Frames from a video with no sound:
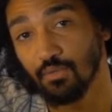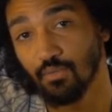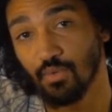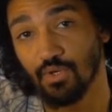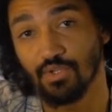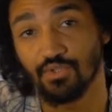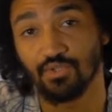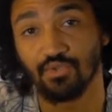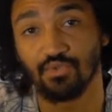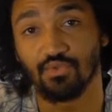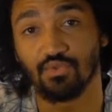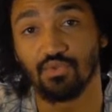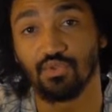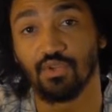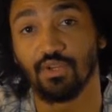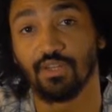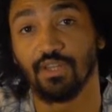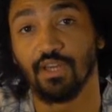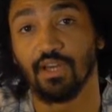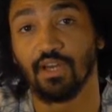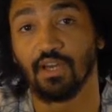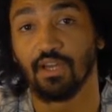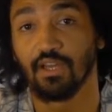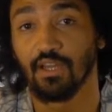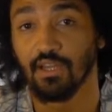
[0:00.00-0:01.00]
what you're
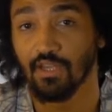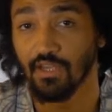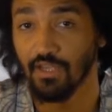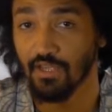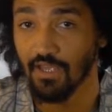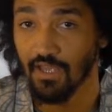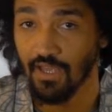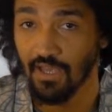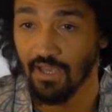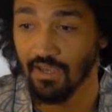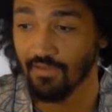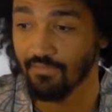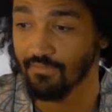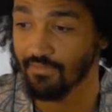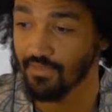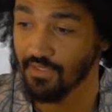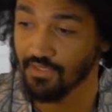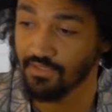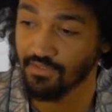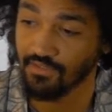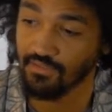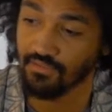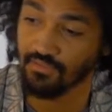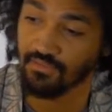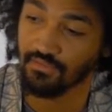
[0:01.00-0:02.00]
gonna have
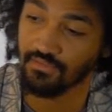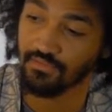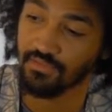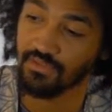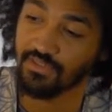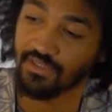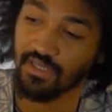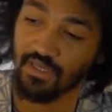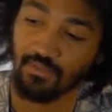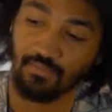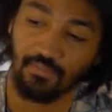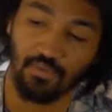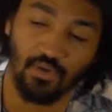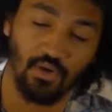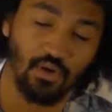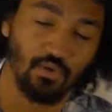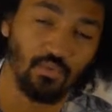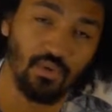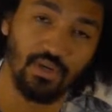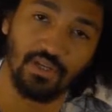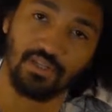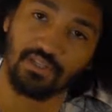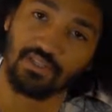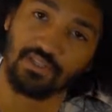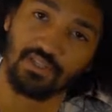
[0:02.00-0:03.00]
in your same,
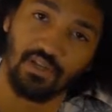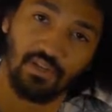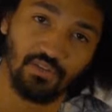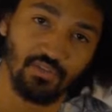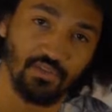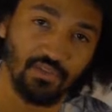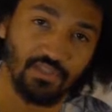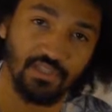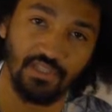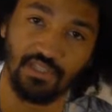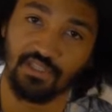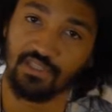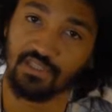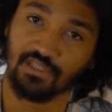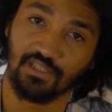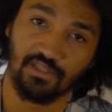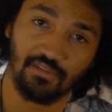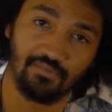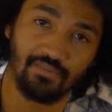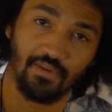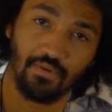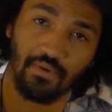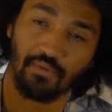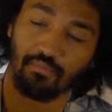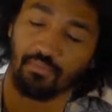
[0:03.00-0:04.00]
always on the disk,
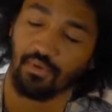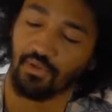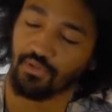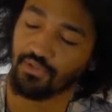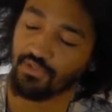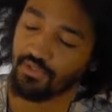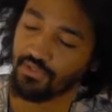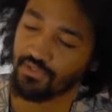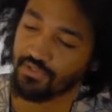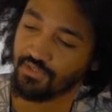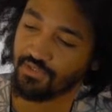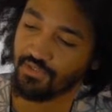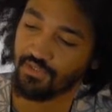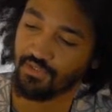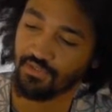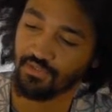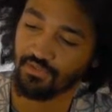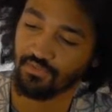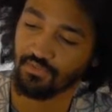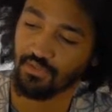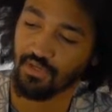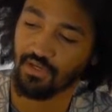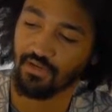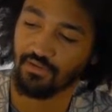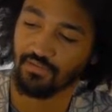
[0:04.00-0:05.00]
very important
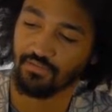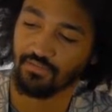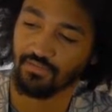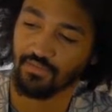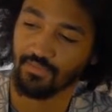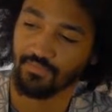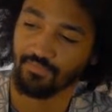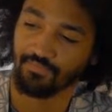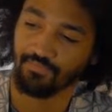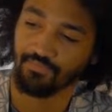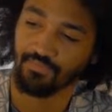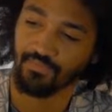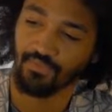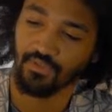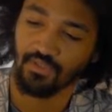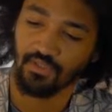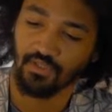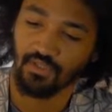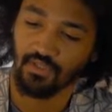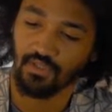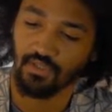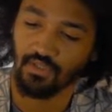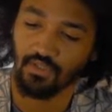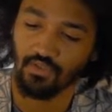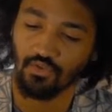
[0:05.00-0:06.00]
to have
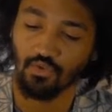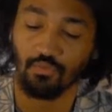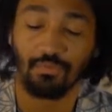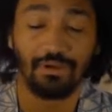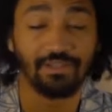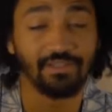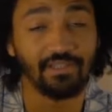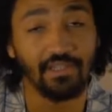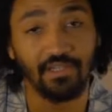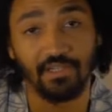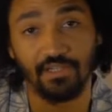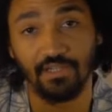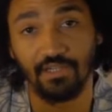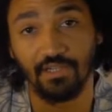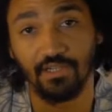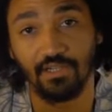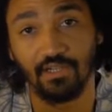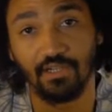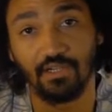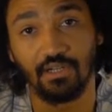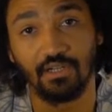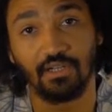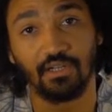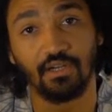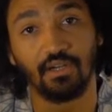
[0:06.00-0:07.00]
your
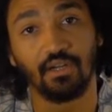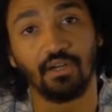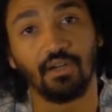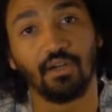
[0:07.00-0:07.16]
material,